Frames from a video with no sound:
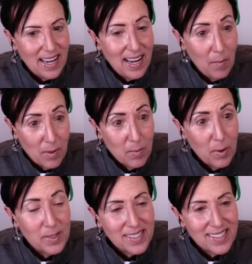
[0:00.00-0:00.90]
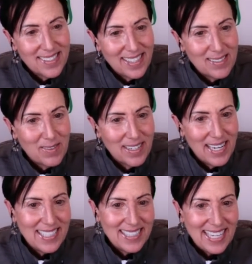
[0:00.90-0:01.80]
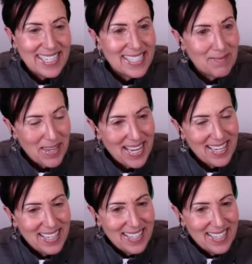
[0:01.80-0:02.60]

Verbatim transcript: I am the most, because that's where I like to be.